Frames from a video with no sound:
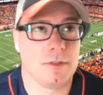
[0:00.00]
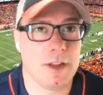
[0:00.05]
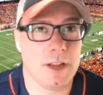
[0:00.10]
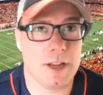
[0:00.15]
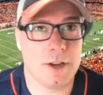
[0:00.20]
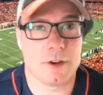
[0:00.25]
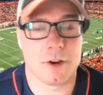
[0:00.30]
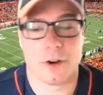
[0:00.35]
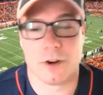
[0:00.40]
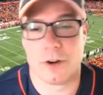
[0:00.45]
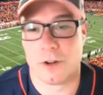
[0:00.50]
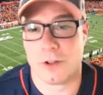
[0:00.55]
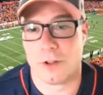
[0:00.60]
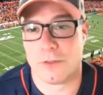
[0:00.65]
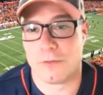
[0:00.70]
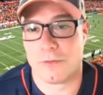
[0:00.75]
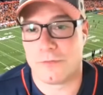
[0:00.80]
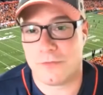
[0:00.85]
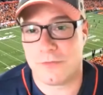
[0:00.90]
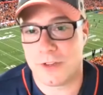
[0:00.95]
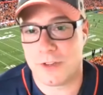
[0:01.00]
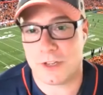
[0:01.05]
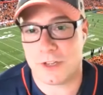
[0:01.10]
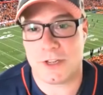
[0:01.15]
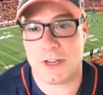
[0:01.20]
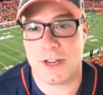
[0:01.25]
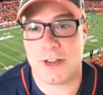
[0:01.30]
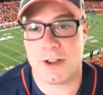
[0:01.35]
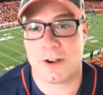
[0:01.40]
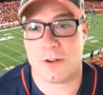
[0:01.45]
eternal
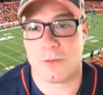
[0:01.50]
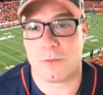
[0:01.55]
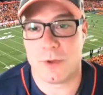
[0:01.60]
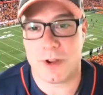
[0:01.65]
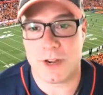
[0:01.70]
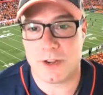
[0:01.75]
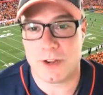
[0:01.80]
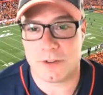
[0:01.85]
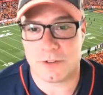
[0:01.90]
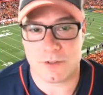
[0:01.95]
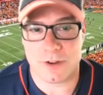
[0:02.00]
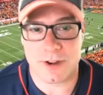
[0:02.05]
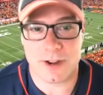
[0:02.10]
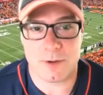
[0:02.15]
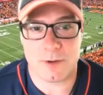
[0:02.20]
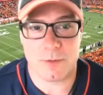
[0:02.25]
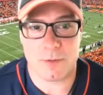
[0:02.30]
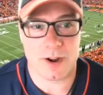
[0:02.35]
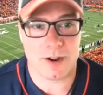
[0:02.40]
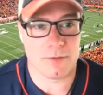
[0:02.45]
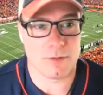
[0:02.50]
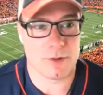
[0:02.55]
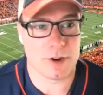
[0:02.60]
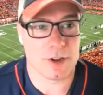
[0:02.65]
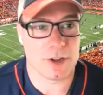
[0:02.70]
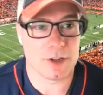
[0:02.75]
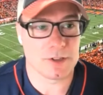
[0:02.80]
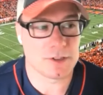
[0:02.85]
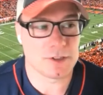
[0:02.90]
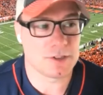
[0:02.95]
60-year winning streak or whatever it
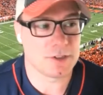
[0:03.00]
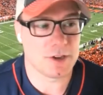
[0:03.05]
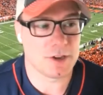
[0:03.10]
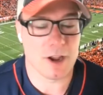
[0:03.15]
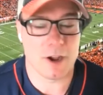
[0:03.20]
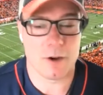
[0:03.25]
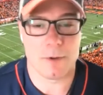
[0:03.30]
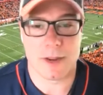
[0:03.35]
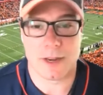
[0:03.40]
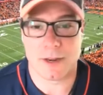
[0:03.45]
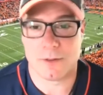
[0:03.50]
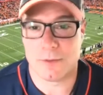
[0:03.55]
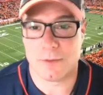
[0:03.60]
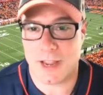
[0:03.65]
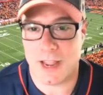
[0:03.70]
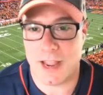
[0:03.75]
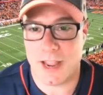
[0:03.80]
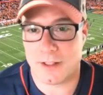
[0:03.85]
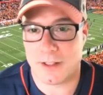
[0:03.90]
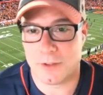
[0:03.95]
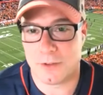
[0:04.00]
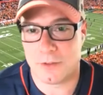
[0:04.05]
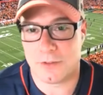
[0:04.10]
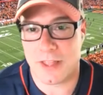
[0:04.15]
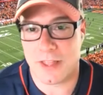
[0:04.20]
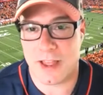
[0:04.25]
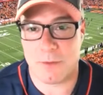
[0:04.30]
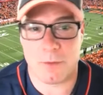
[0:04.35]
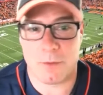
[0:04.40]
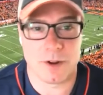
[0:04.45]
is going. We can't lose
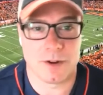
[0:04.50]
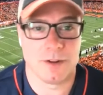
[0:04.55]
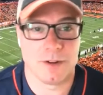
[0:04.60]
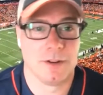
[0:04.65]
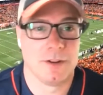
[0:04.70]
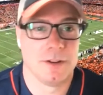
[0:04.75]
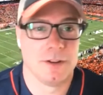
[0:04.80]
that one.